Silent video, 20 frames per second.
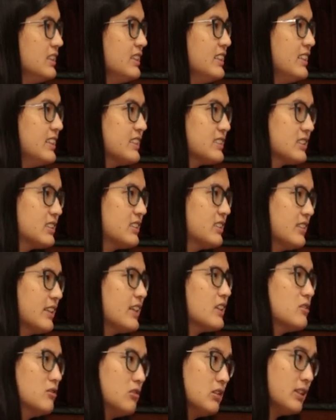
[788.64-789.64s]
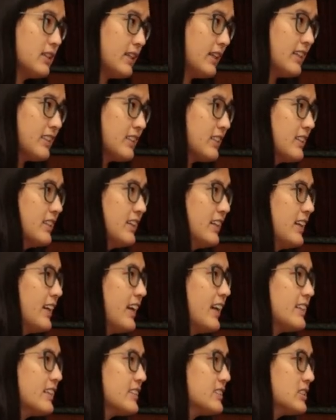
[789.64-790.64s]
Yes, to ignore it.
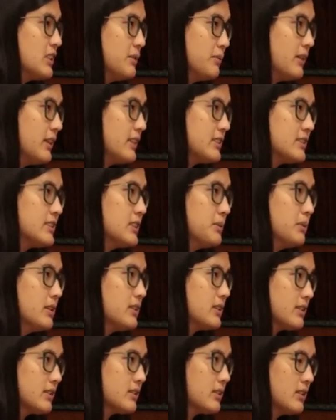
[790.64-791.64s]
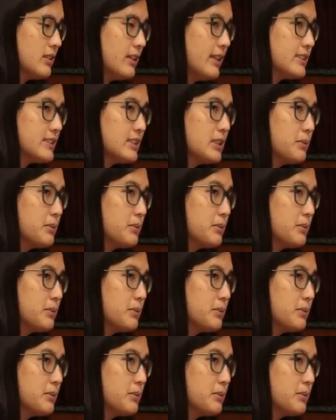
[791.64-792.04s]
It is sim it's similar to it's